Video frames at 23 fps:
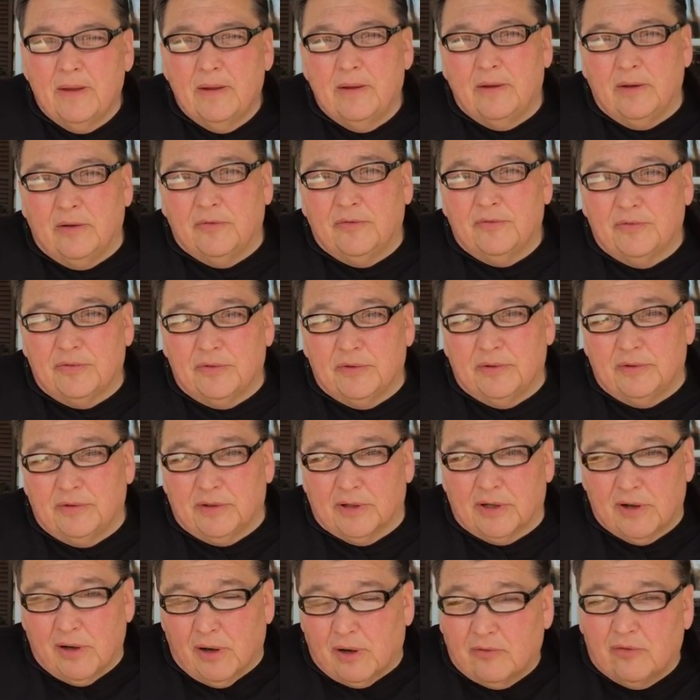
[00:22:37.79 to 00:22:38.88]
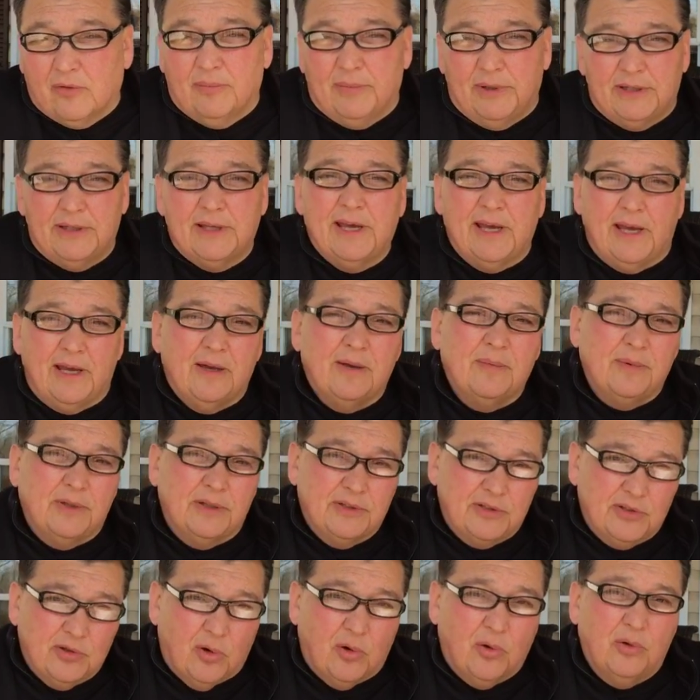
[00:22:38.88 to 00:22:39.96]
if the government came and
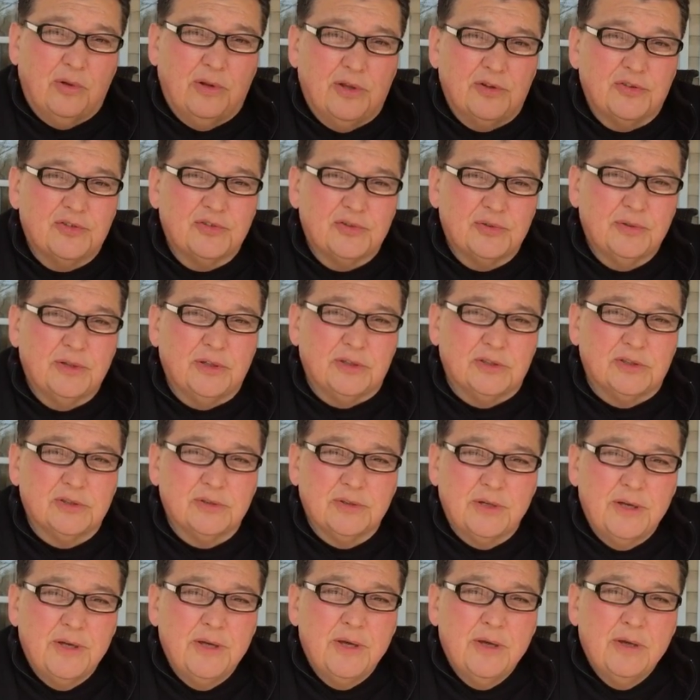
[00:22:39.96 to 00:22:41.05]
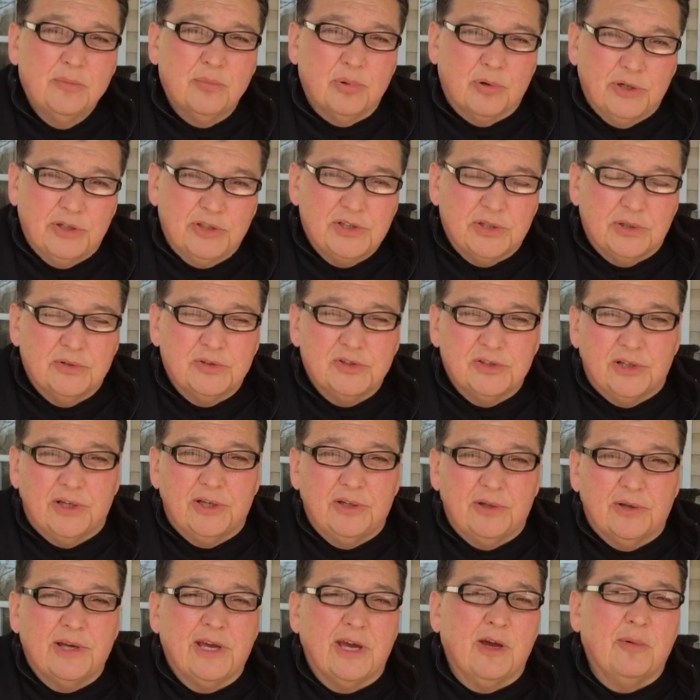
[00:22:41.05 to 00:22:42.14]
told us as preachers that
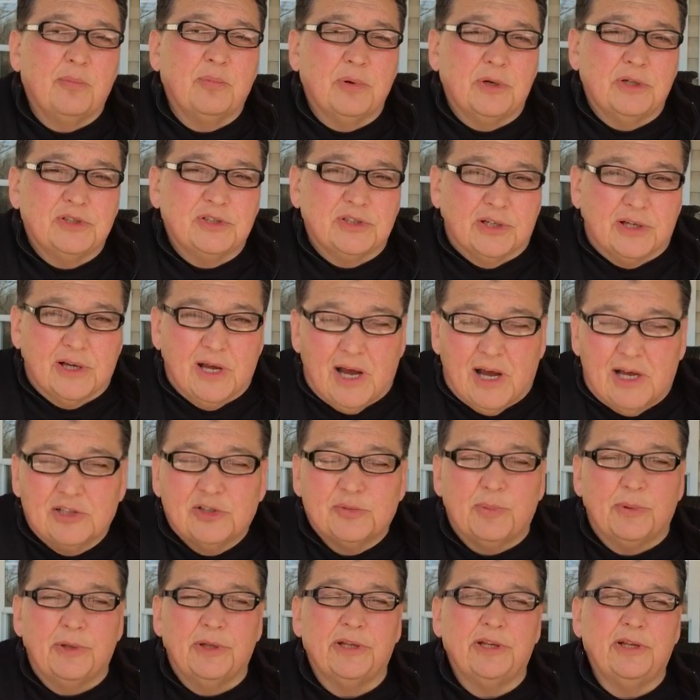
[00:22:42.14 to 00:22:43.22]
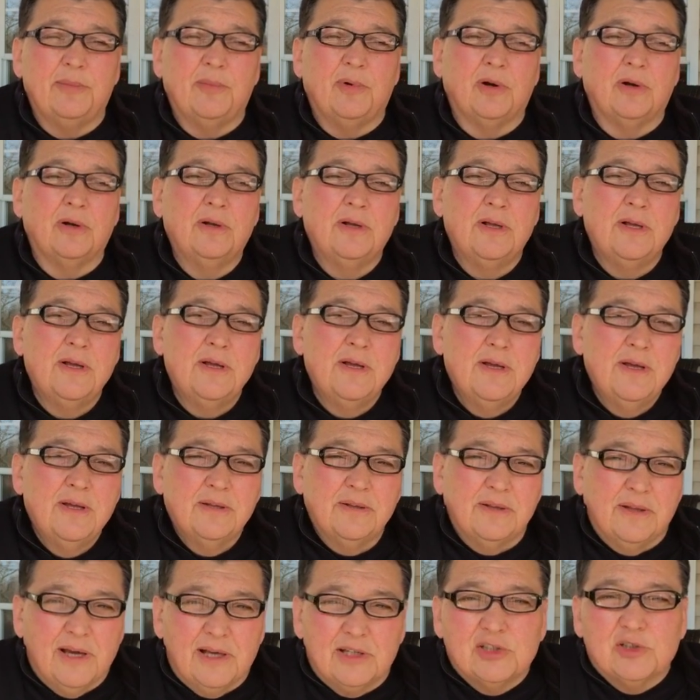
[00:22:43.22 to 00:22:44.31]
you can't preach the gospel anymore,
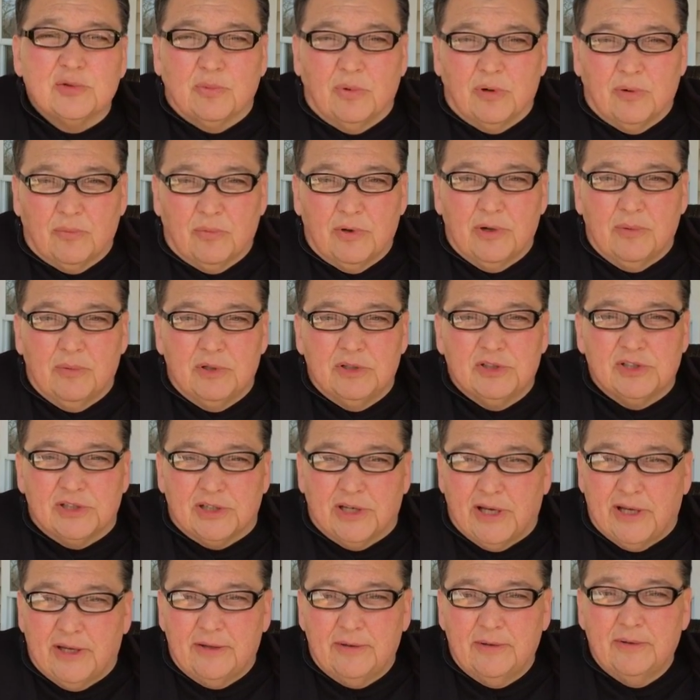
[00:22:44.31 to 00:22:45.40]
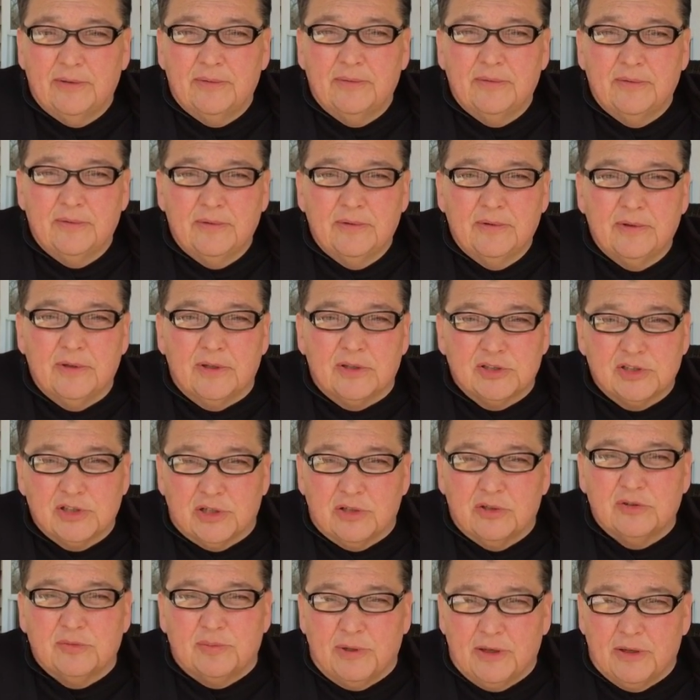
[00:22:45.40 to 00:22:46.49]
that's when we would say,
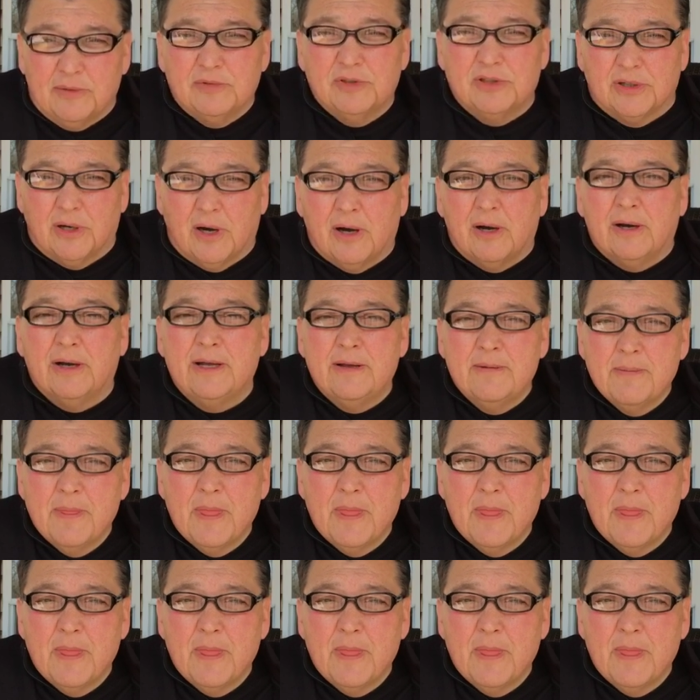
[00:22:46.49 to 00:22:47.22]
Excuse me, I'm sorry,